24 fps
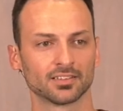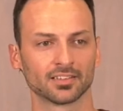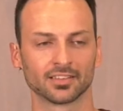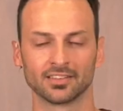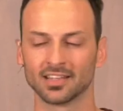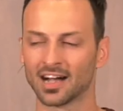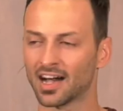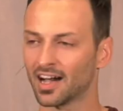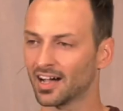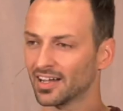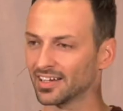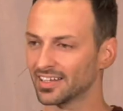
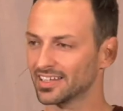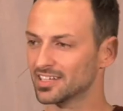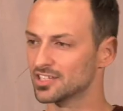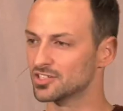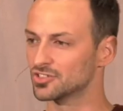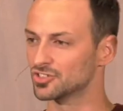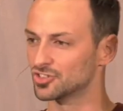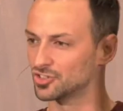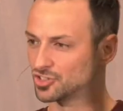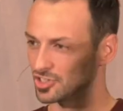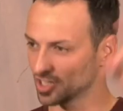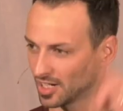God
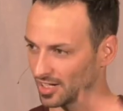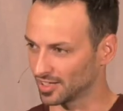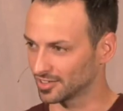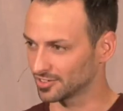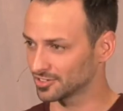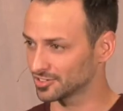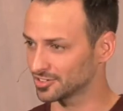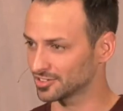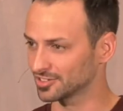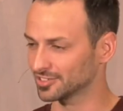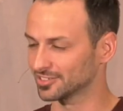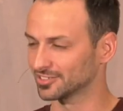is
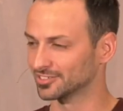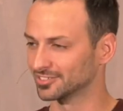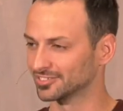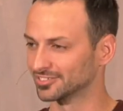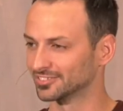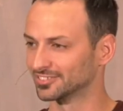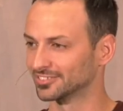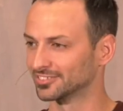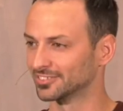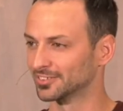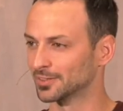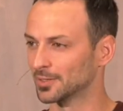just,
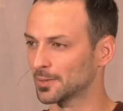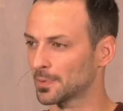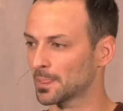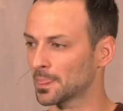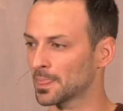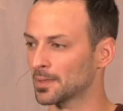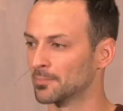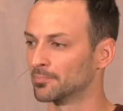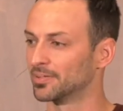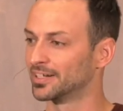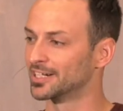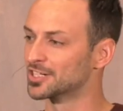
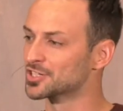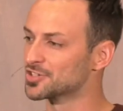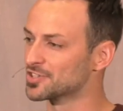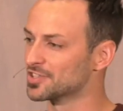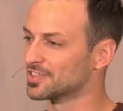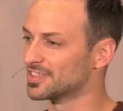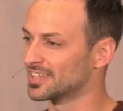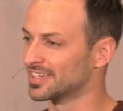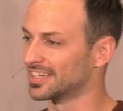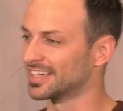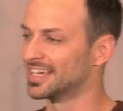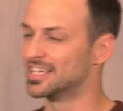but here's the
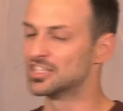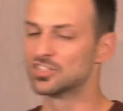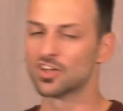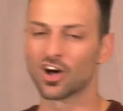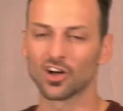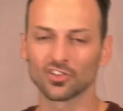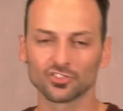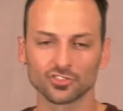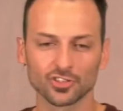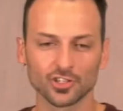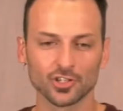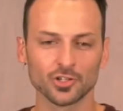thing. He's
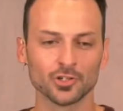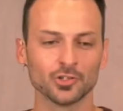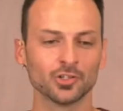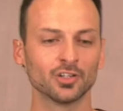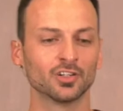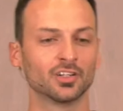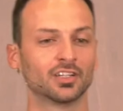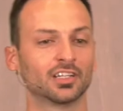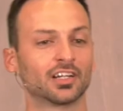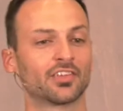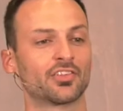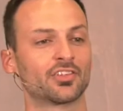also
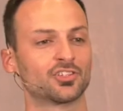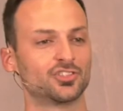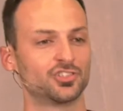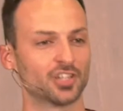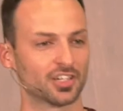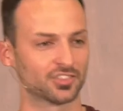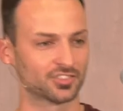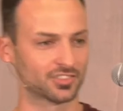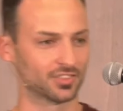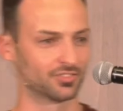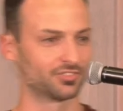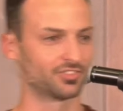the
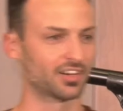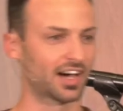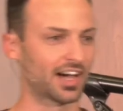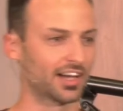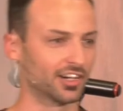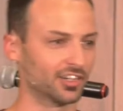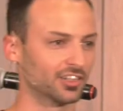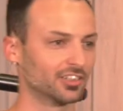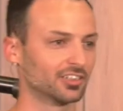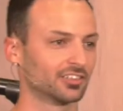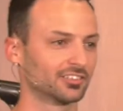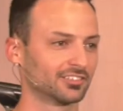
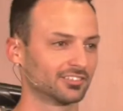justifier.